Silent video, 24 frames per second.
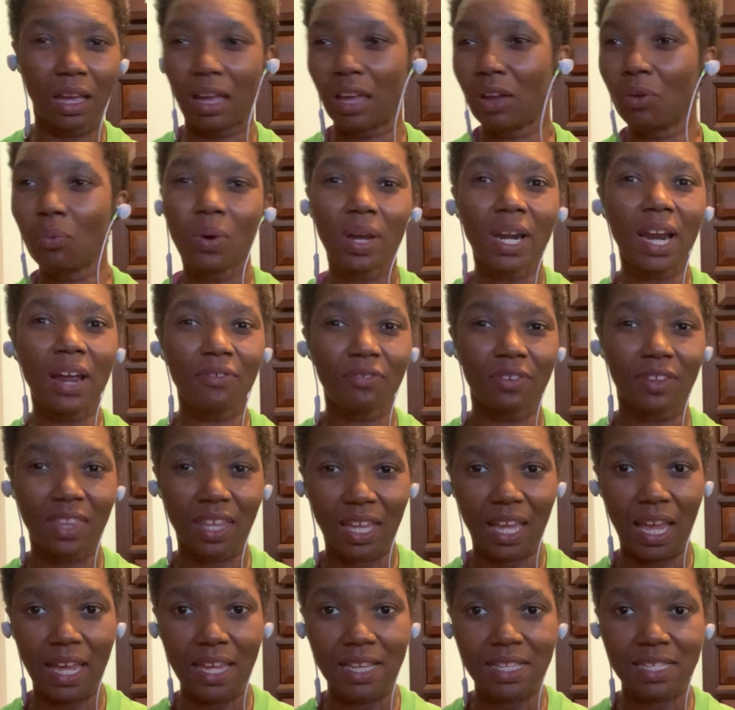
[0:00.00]
whatever the
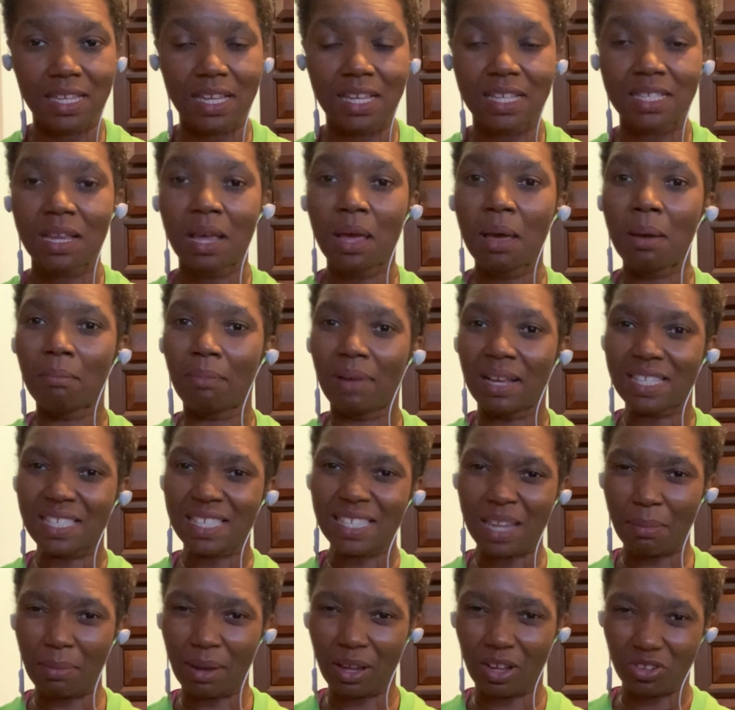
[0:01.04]
case is, my
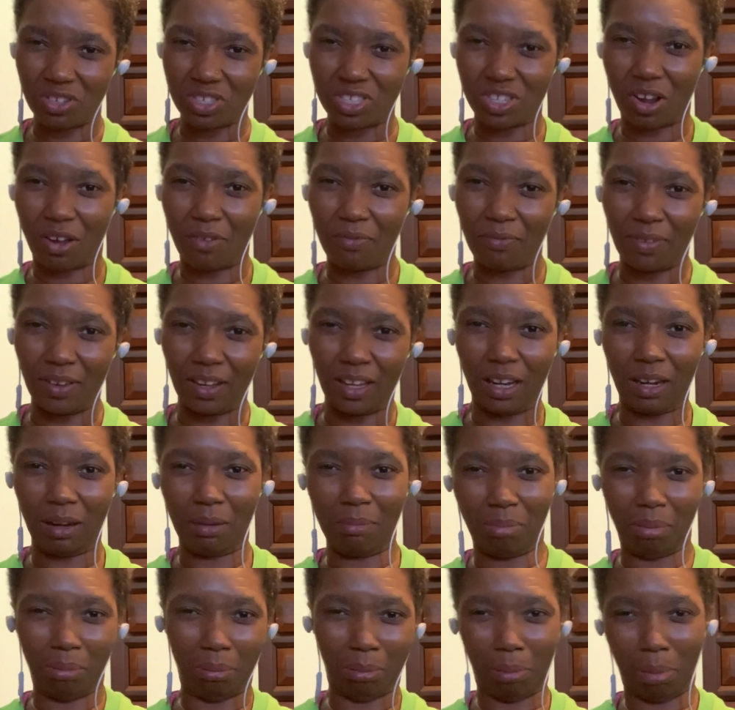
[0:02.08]
stomach will start feeling
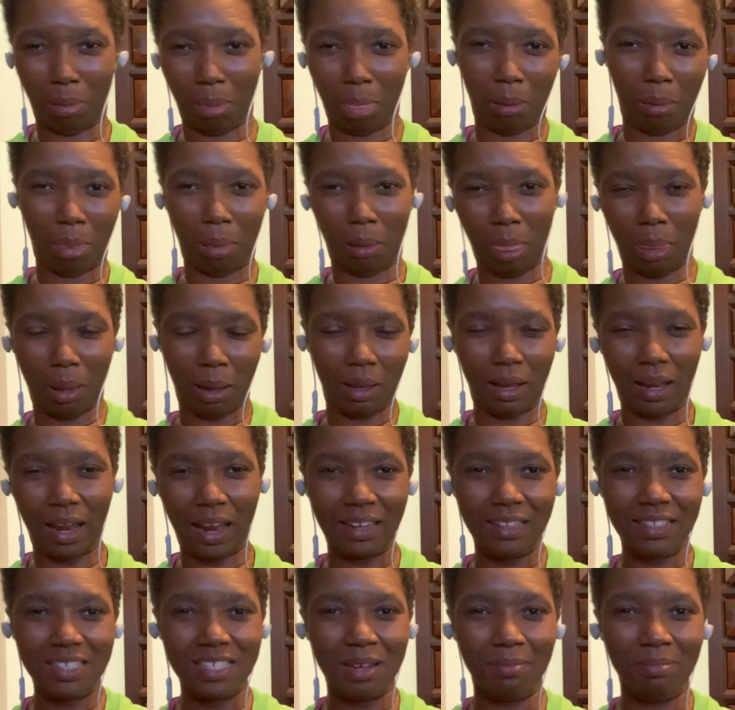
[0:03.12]
blah, blah, blah, blah, blah.
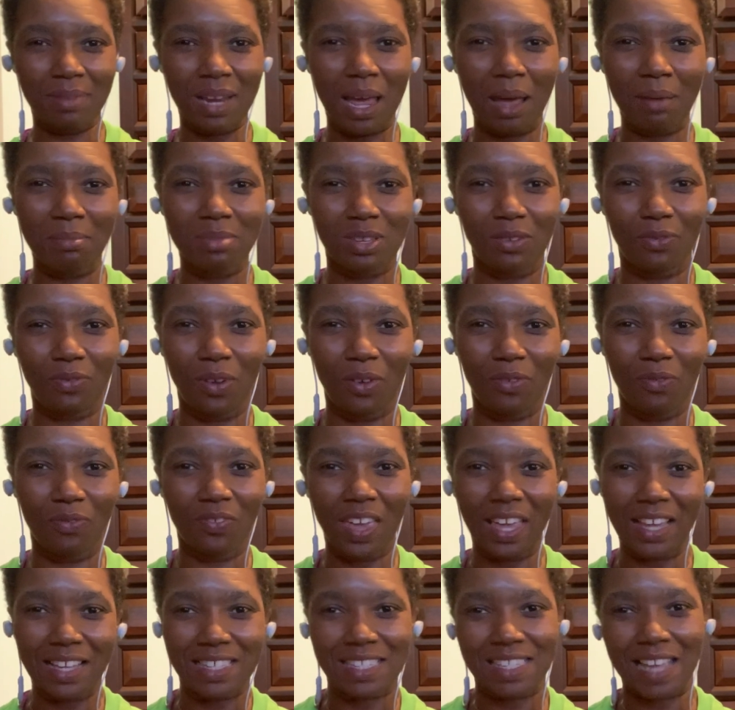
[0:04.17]
Sometimes if you're
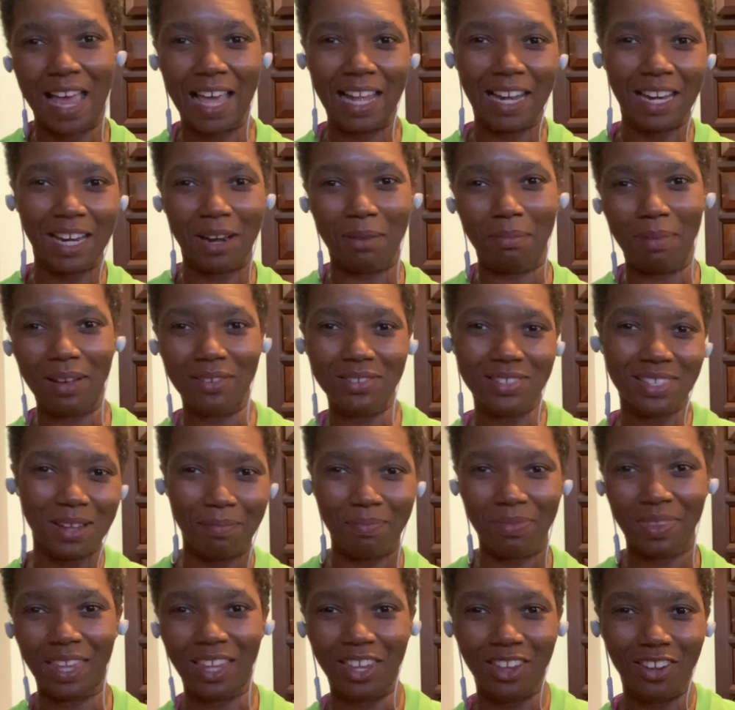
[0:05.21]
excited about
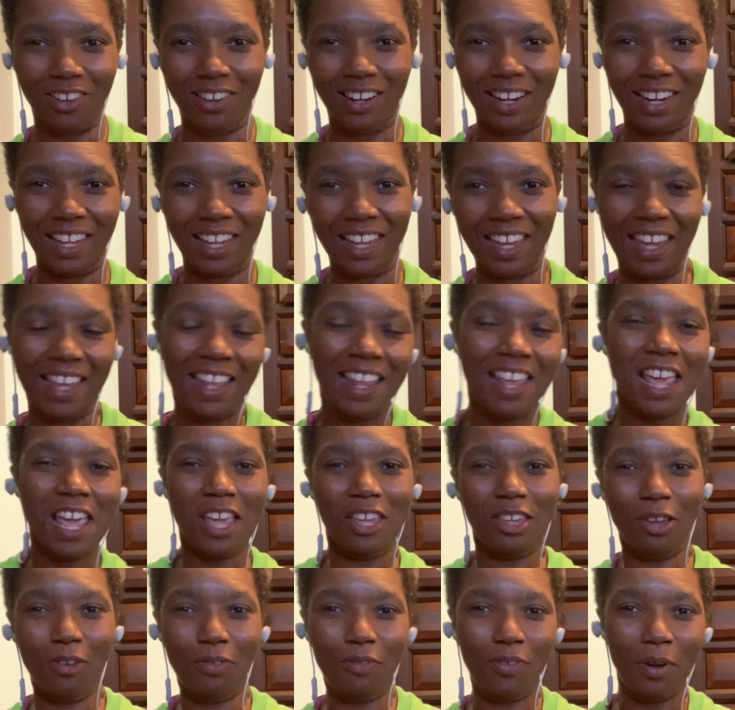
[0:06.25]
something you're going to get,
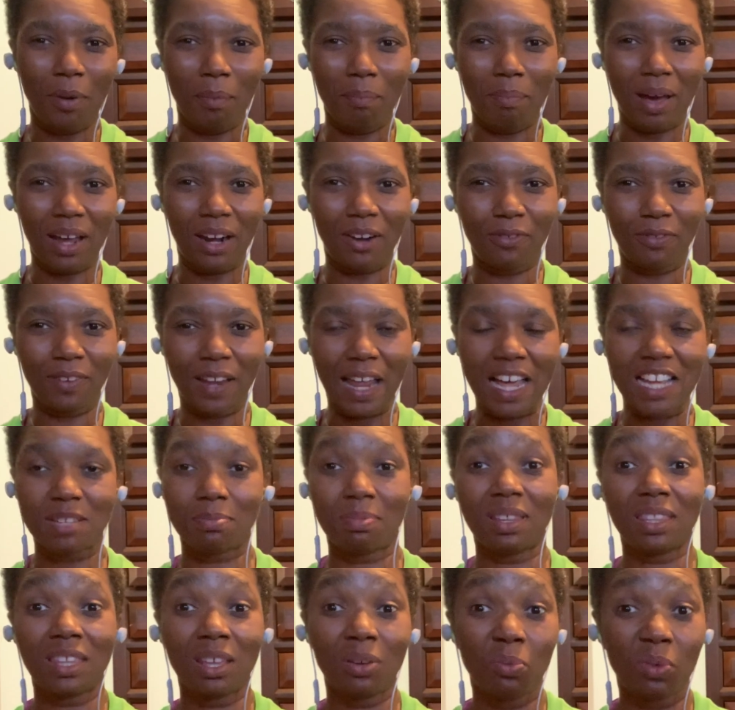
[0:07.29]
you feel butterflies,
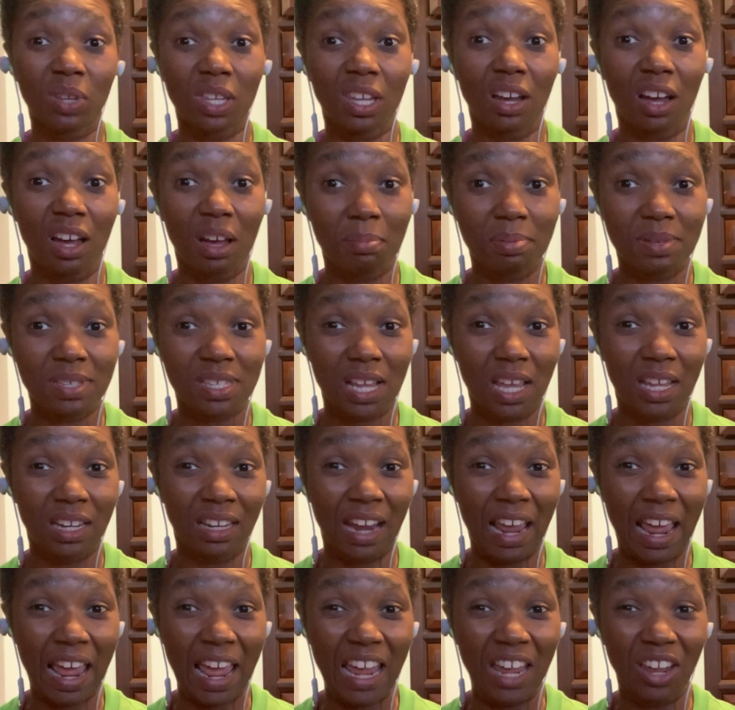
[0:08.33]
but then when you're upset and
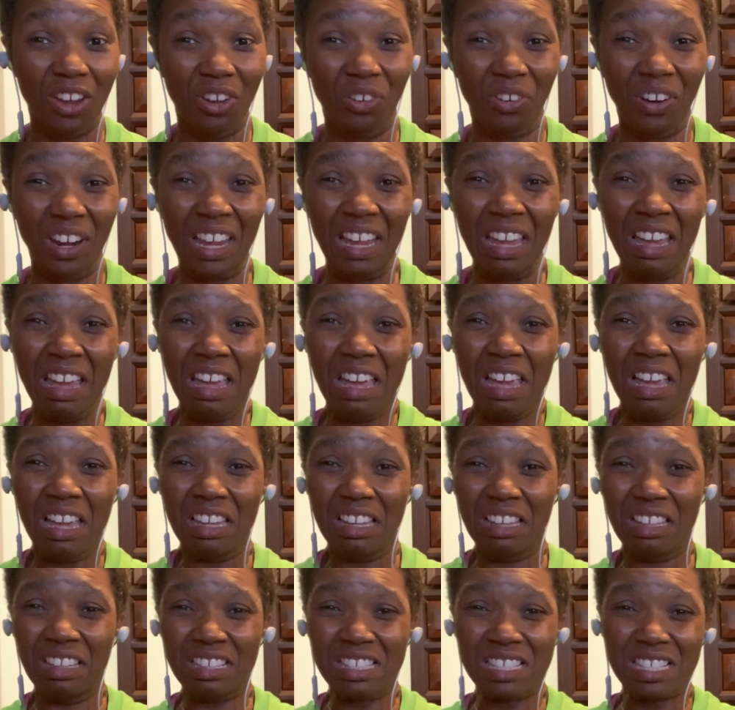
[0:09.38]
angry,
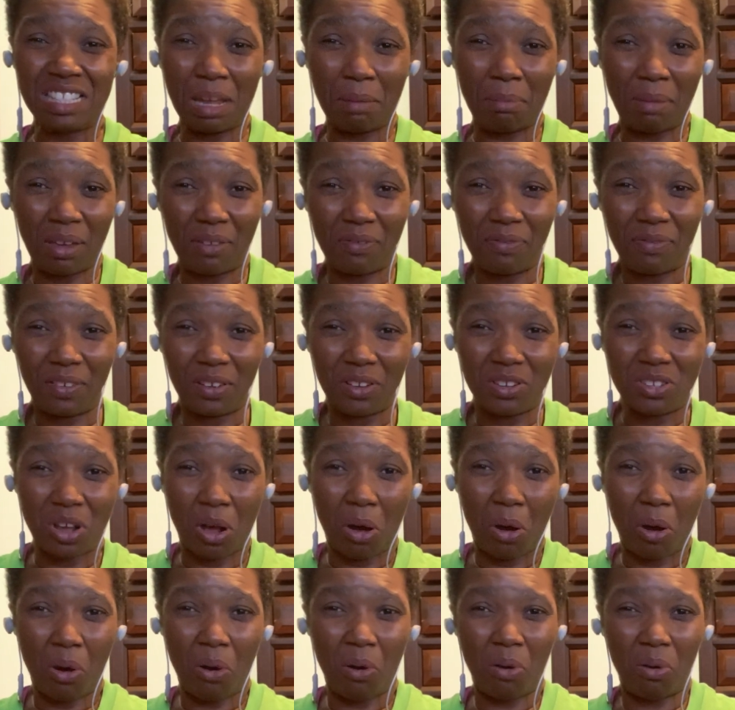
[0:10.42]
your stomach feels
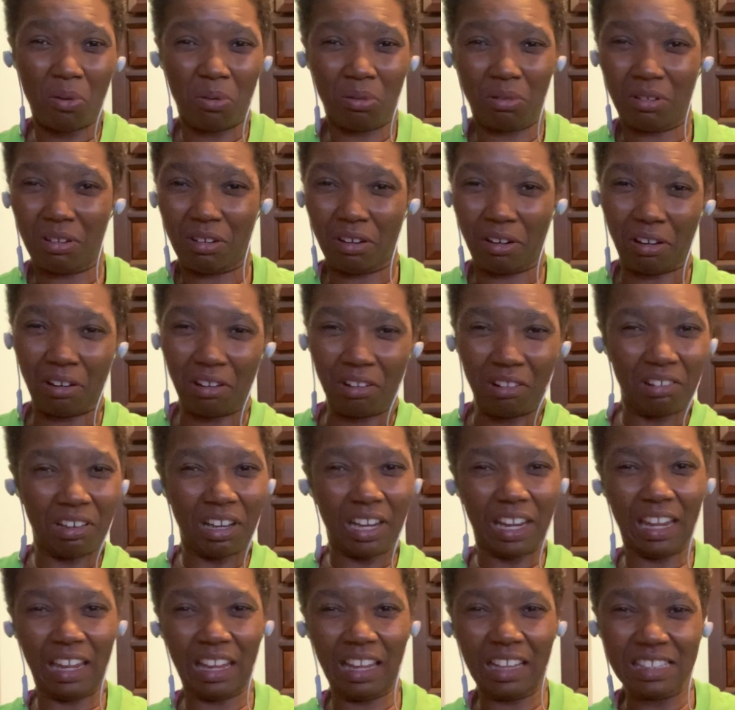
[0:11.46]
all
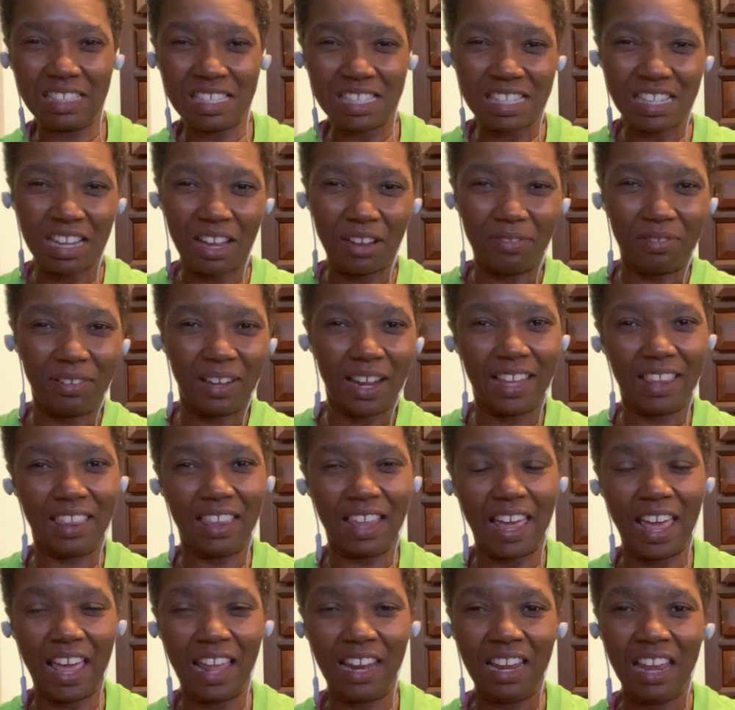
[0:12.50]
gurgly and stuff like
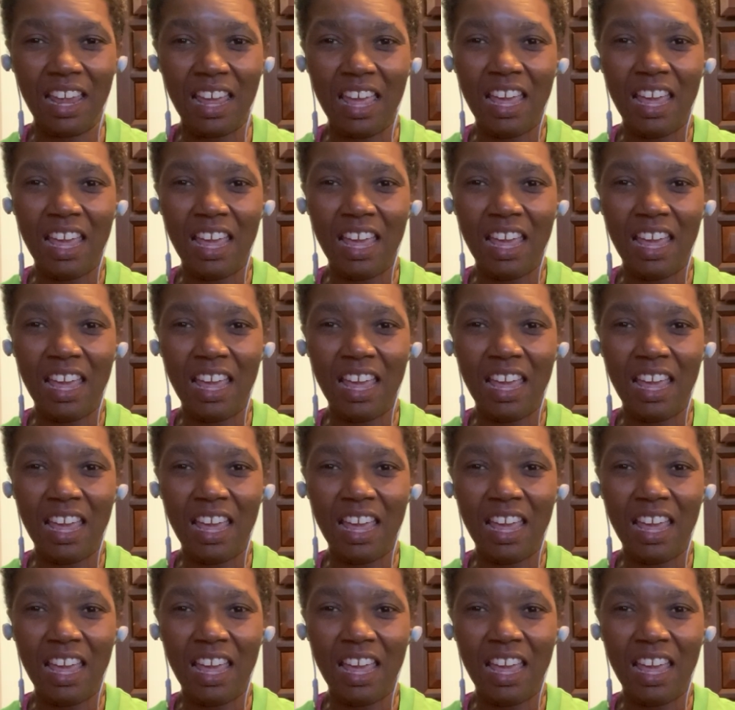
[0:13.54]
that.